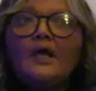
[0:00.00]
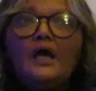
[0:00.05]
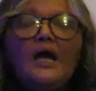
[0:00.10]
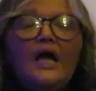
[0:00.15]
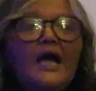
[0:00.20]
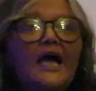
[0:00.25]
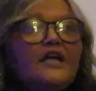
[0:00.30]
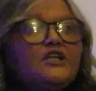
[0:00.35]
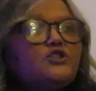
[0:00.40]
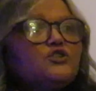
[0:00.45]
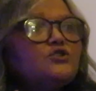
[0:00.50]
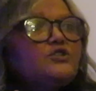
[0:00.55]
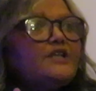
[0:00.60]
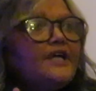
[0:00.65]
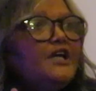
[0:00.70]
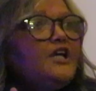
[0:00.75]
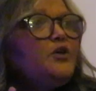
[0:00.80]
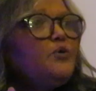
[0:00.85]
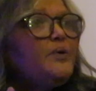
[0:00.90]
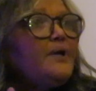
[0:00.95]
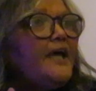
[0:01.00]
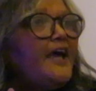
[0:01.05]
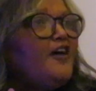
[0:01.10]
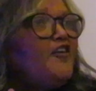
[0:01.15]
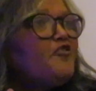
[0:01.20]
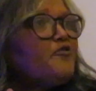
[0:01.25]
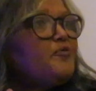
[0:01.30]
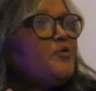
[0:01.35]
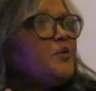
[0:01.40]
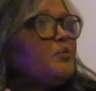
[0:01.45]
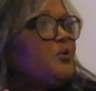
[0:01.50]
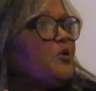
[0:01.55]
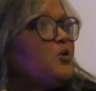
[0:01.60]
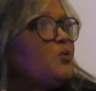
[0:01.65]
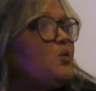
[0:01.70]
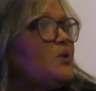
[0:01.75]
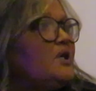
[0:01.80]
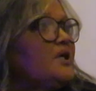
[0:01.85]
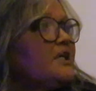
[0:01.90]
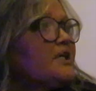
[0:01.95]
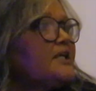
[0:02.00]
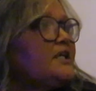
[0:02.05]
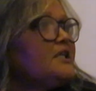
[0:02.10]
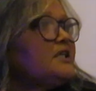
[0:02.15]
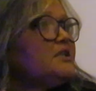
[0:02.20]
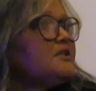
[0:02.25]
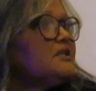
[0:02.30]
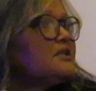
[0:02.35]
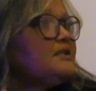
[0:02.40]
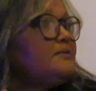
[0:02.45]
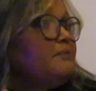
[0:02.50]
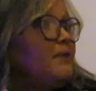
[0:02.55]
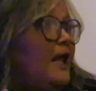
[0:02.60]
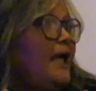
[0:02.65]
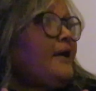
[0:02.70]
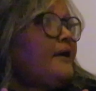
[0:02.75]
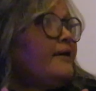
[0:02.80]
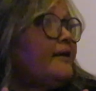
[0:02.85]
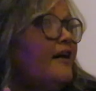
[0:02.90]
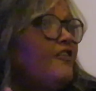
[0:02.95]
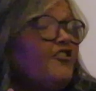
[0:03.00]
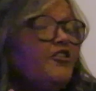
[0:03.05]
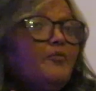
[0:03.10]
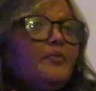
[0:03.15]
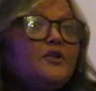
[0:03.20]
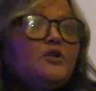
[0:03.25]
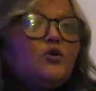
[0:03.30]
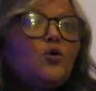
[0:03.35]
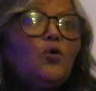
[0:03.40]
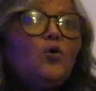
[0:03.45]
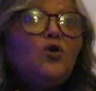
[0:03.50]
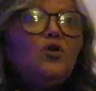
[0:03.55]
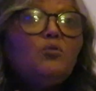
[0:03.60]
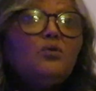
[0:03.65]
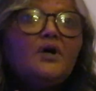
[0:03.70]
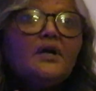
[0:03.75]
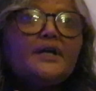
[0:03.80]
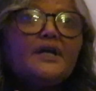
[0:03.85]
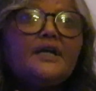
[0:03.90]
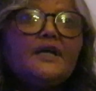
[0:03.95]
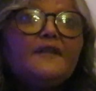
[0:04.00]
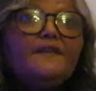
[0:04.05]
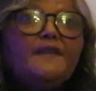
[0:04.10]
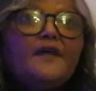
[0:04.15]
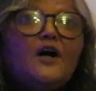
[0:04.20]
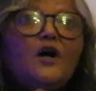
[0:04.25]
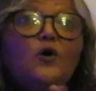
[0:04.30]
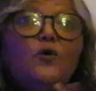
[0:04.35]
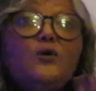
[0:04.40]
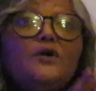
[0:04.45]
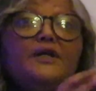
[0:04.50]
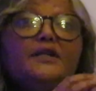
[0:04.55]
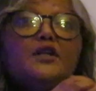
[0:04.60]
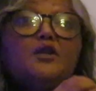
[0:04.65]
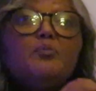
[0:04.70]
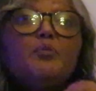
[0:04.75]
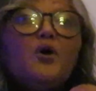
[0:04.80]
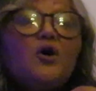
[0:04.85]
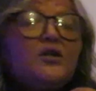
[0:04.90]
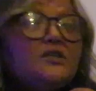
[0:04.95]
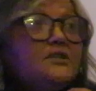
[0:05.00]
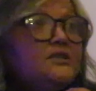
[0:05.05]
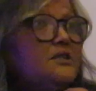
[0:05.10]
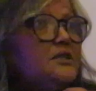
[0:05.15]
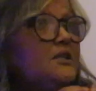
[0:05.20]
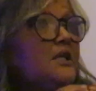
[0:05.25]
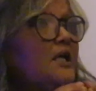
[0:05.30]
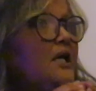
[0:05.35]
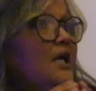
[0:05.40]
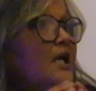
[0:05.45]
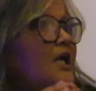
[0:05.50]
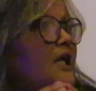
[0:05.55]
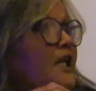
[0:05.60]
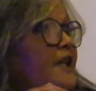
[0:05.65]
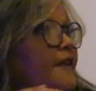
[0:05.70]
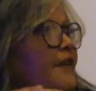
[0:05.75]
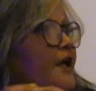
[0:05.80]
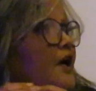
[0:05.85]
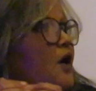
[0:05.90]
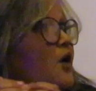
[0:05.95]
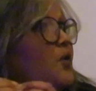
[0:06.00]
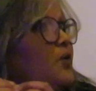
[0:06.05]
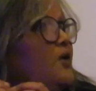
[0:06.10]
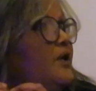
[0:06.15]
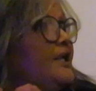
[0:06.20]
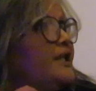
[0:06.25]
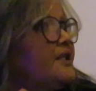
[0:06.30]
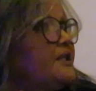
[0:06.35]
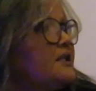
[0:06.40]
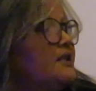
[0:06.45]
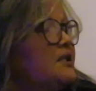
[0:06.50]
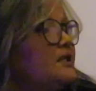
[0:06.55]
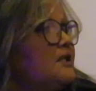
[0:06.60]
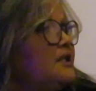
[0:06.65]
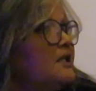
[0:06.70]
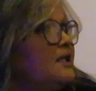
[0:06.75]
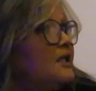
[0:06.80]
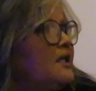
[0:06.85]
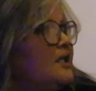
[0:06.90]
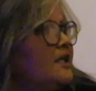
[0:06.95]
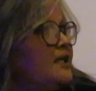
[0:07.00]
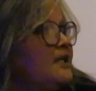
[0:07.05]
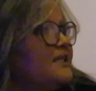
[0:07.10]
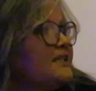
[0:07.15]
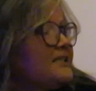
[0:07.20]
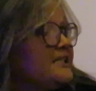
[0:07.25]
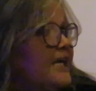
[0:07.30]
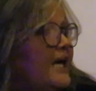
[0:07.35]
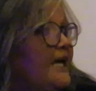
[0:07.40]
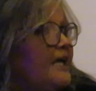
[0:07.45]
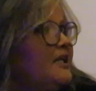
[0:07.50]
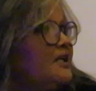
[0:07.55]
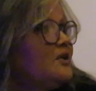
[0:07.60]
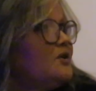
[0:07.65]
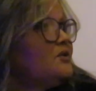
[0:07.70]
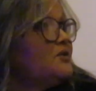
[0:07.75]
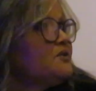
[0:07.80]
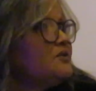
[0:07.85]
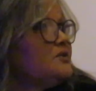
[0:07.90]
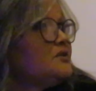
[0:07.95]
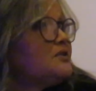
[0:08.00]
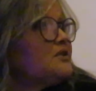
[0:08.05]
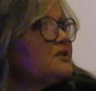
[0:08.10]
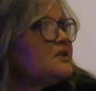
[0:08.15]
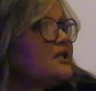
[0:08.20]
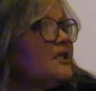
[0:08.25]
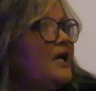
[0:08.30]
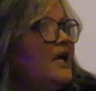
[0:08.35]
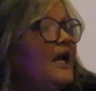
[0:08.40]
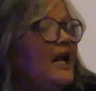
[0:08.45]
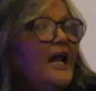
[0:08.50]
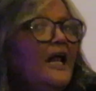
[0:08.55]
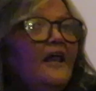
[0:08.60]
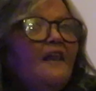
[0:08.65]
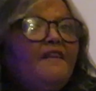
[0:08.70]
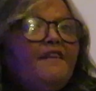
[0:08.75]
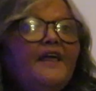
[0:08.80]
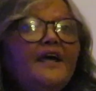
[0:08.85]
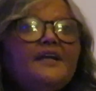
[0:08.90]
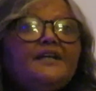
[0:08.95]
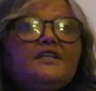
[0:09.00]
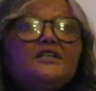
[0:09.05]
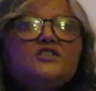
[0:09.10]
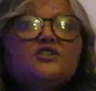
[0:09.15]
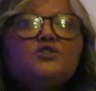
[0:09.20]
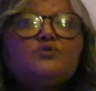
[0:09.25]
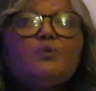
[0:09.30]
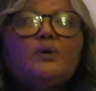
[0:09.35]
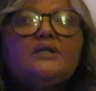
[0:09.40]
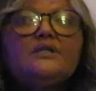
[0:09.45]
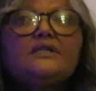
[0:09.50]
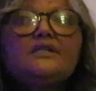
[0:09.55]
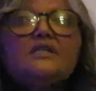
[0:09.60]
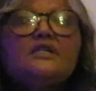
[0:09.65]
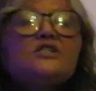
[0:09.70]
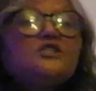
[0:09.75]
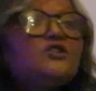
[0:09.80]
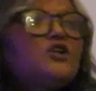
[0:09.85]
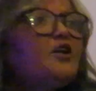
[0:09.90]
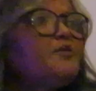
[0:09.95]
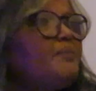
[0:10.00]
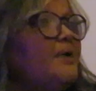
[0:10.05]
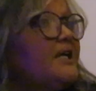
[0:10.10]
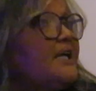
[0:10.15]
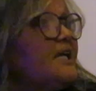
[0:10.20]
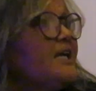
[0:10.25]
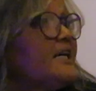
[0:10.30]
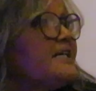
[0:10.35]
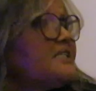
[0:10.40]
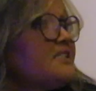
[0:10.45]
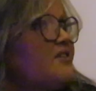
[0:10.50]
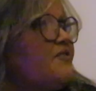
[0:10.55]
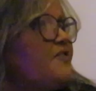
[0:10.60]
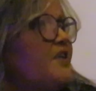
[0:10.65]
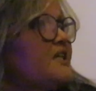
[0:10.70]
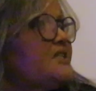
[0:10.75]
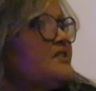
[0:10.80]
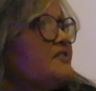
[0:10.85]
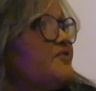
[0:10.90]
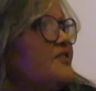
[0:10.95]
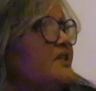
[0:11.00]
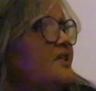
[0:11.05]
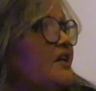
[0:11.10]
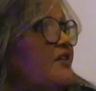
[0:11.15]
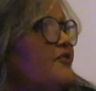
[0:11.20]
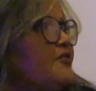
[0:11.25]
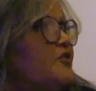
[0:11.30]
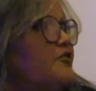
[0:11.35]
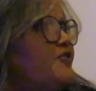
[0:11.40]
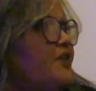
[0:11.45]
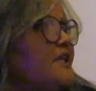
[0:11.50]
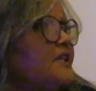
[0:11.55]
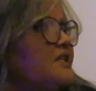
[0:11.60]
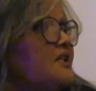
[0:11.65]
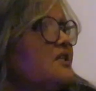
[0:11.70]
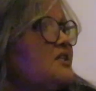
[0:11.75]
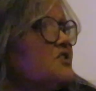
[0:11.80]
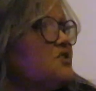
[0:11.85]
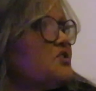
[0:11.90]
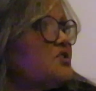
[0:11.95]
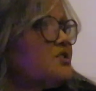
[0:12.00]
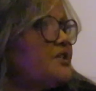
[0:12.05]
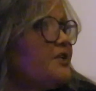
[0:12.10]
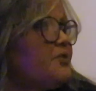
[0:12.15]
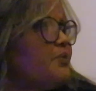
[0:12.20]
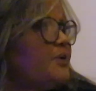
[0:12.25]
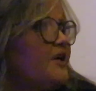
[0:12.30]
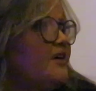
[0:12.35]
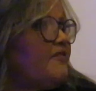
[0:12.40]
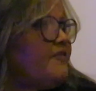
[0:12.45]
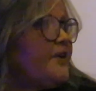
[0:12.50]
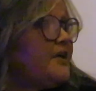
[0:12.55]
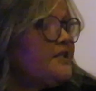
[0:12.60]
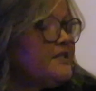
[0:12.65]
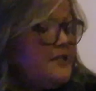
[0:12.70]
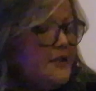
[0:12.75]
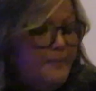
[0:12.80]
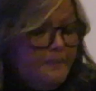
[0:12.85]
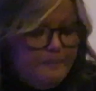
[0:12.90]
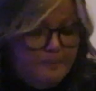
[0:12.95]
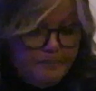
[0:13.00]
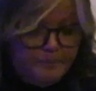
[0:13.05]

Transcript: And today we have people working, black government, all working in their own little pockets, in their own little silos. And that is what is not making us effective enough to fight the issues that we are fighting.